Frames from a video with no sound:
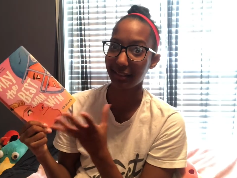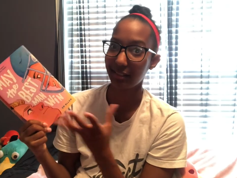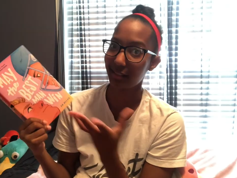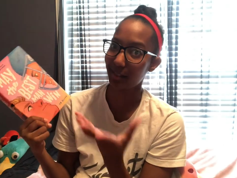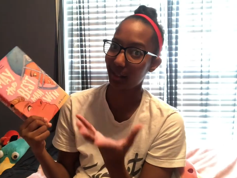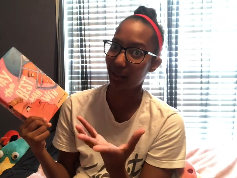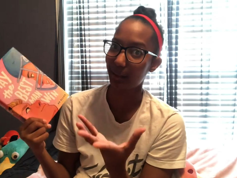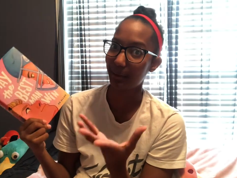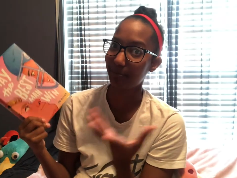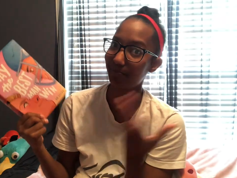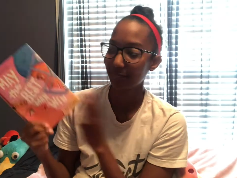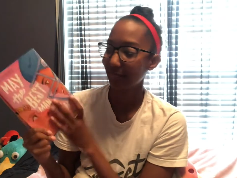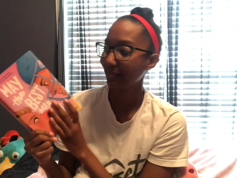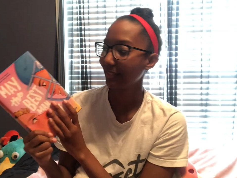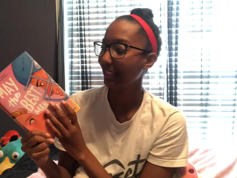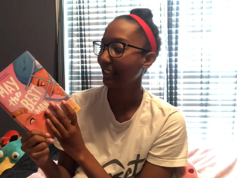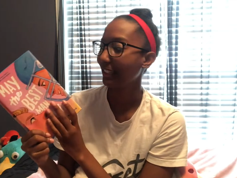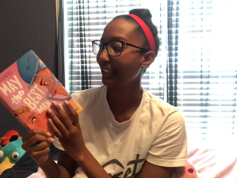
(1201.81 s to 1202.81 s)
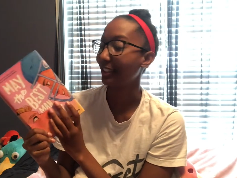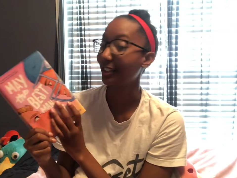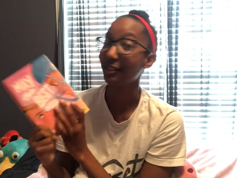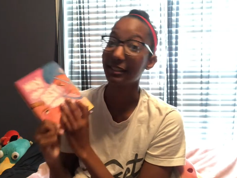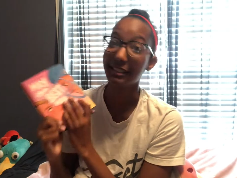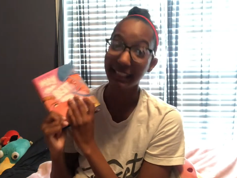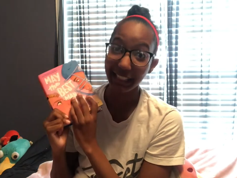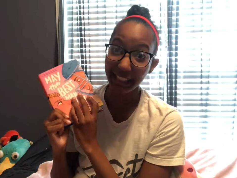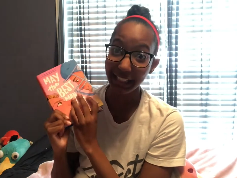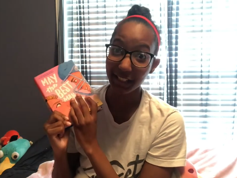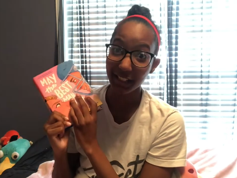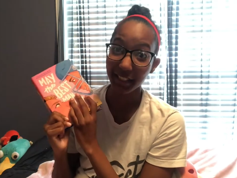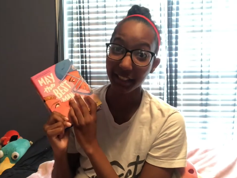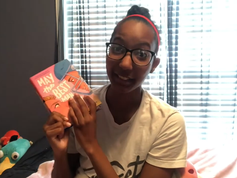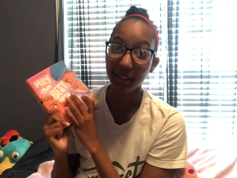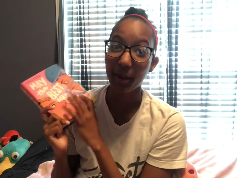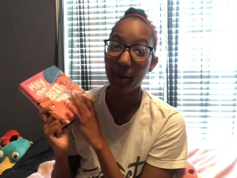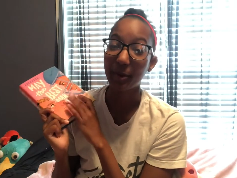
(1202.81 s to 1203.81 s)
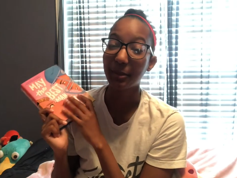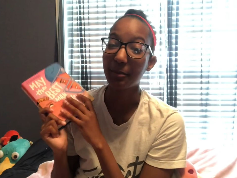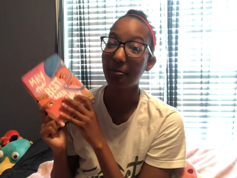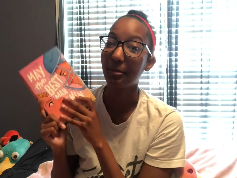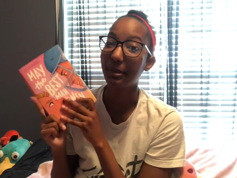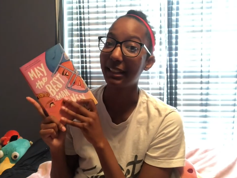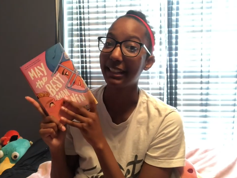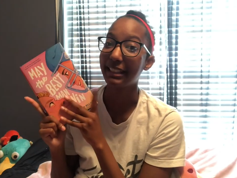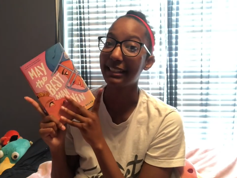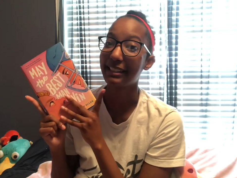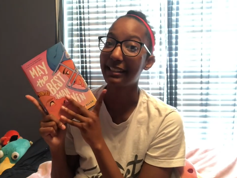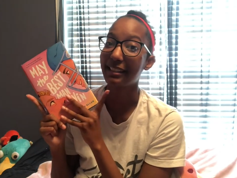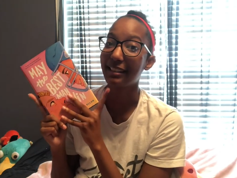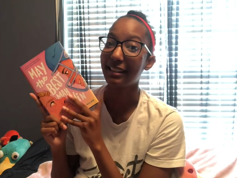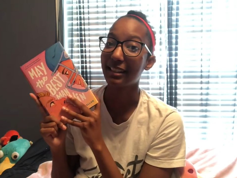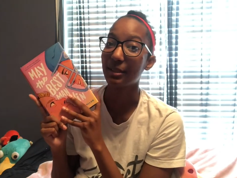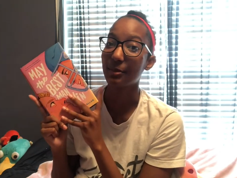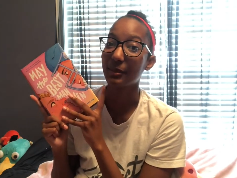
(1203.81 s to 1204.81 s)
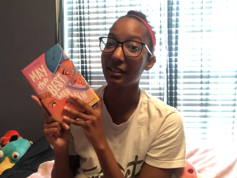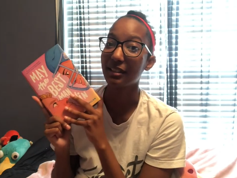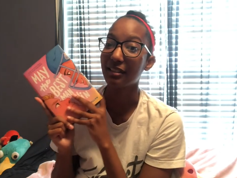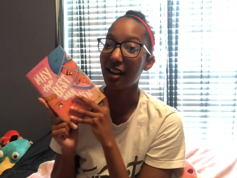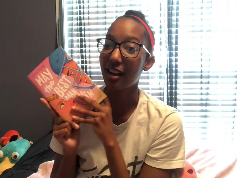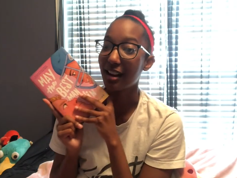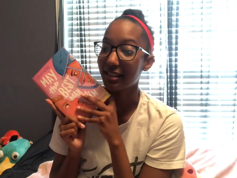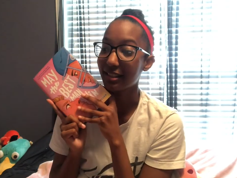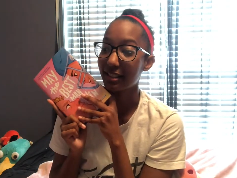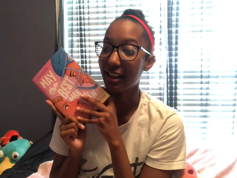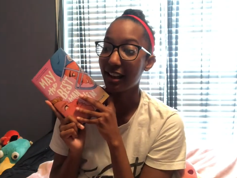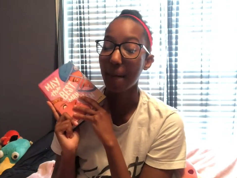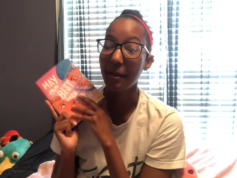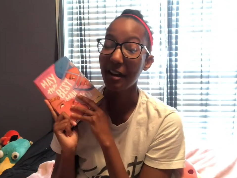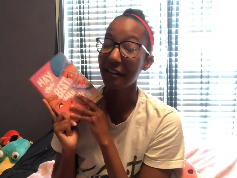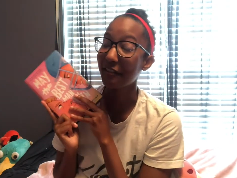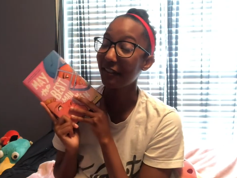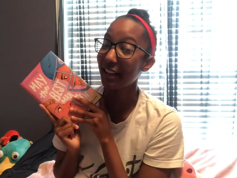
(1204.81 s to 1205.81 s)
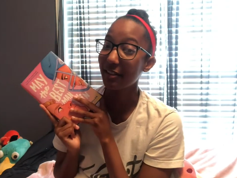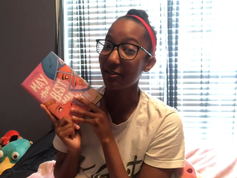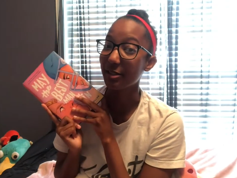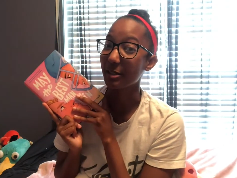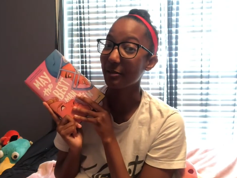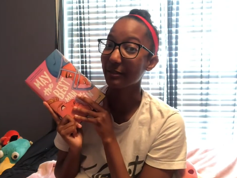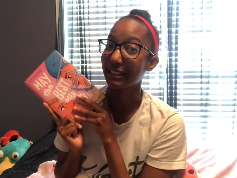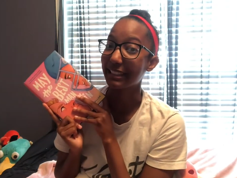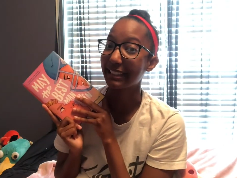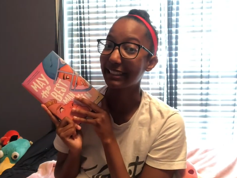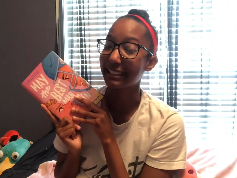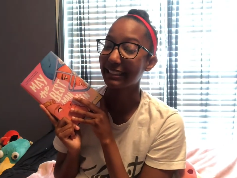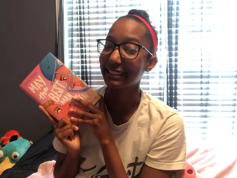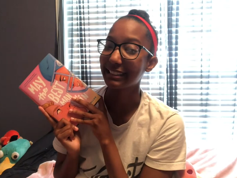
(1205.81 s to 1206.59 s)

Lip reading: So, you know, to each their own, but this was not my favorite read.